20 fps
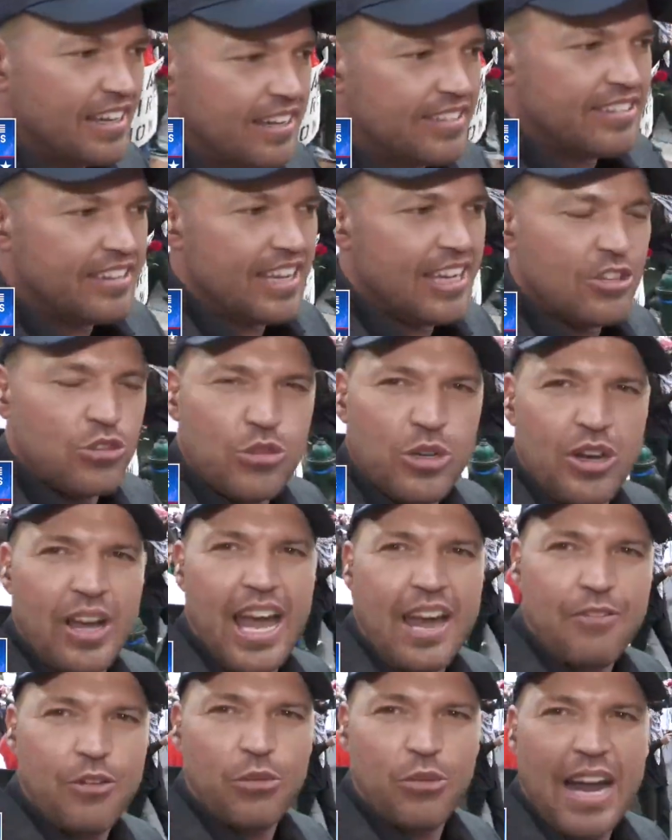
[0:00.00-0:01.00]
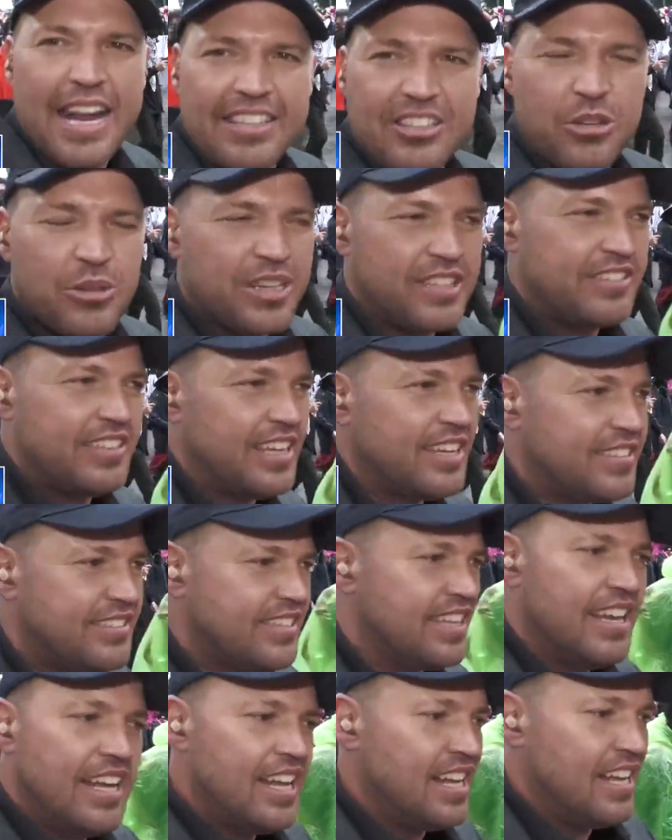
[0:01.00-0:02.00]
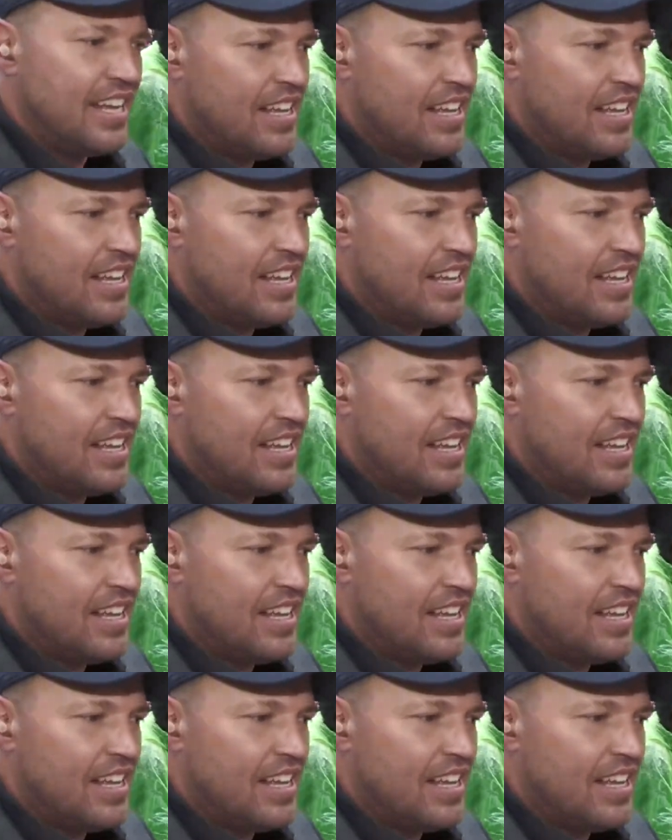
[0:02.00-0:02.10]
does Israel have a right to exist?